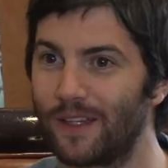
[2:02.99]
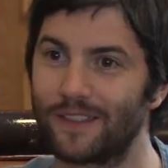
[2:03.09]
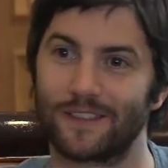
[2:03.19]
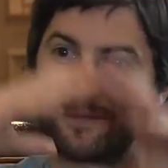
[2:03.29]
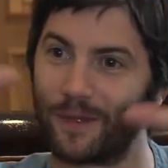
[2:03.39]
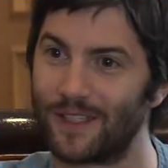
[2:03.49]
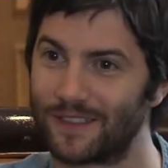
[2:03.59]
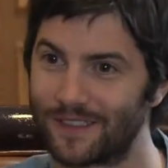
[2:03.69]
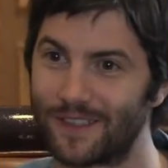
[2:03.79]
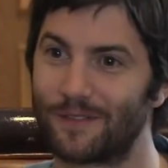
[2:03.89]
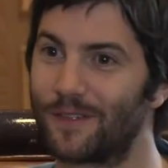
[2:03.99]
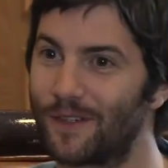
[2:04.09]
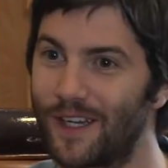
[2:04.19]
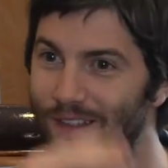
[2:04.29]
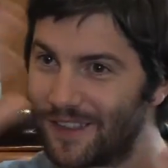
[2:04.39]
this amazing stuff
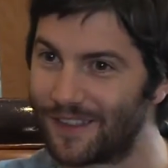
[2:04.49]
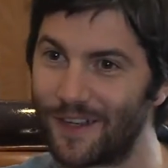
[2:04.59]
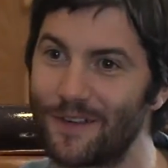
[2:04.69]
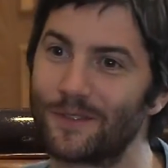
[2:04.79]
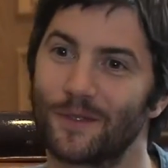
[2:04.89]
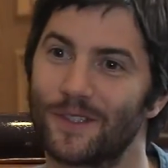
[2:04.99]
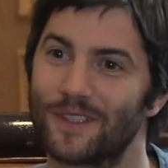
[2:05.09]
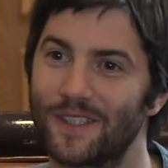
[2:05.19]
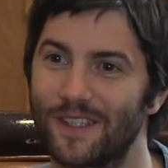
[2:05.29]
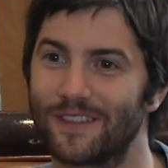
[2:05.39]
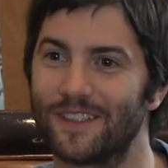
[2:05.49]
around it afterwards, you know.